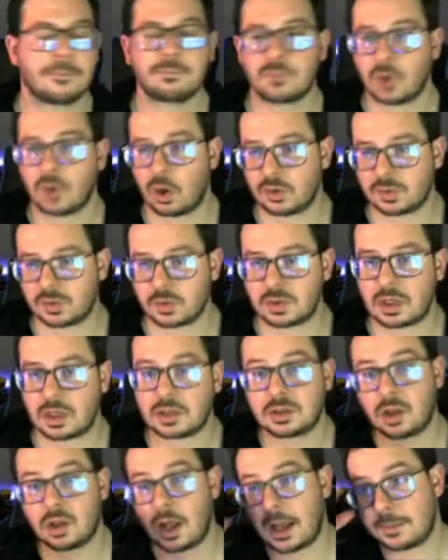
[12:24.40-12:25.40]
Also
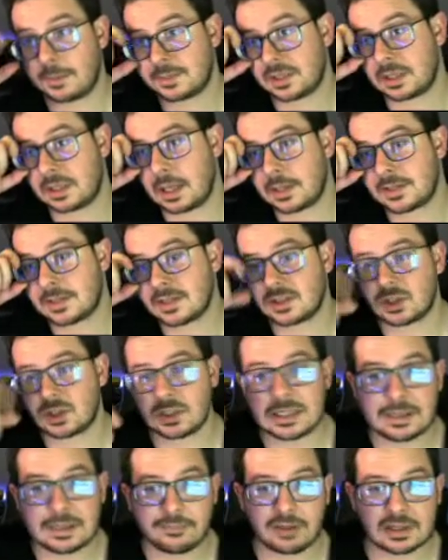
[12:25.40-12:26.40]
Dusclops in case it's
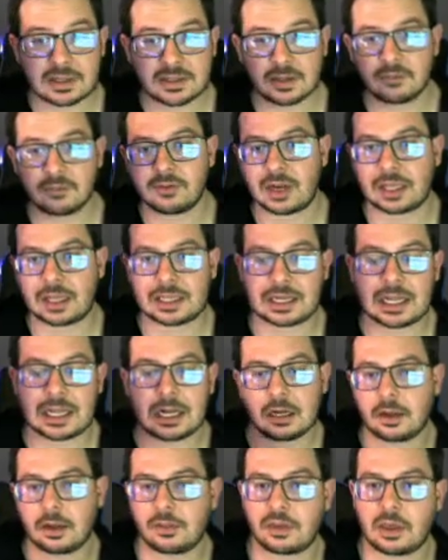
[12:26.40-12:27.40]
defensive and I can hit it
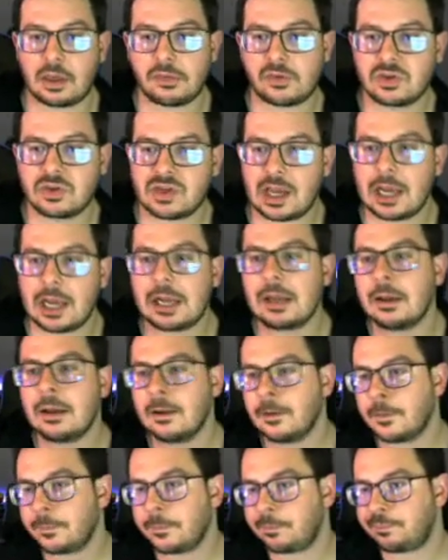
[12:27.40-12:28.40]
on the other side.
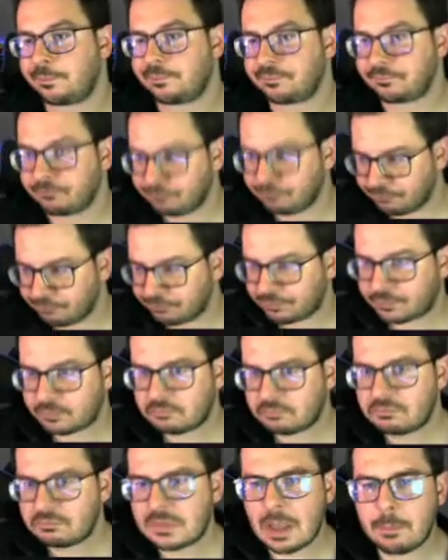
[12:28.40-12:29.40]

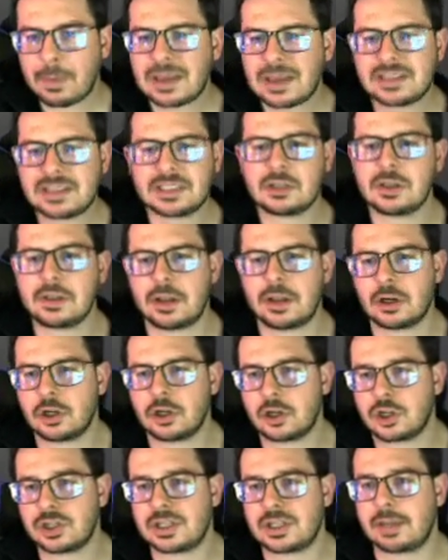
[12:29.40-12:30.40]
Basically there to
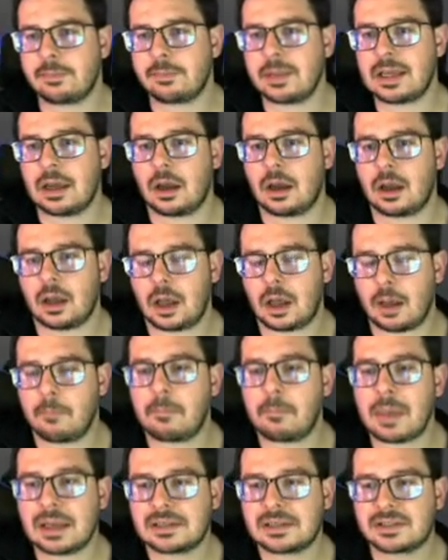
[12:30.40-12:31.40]
just give me a
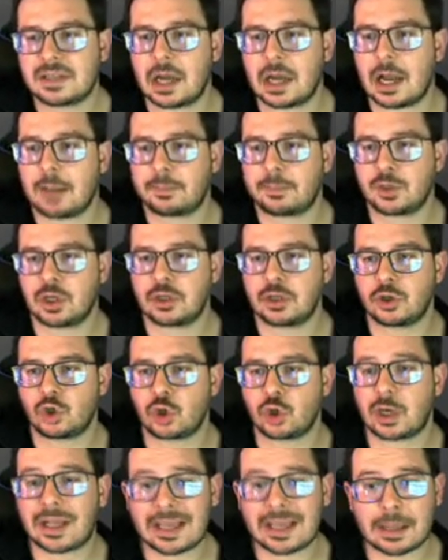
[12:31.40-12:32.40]
mixed option should
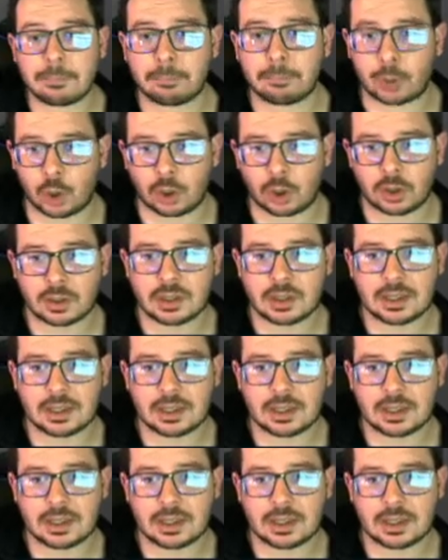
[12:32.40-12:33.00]
I get burned,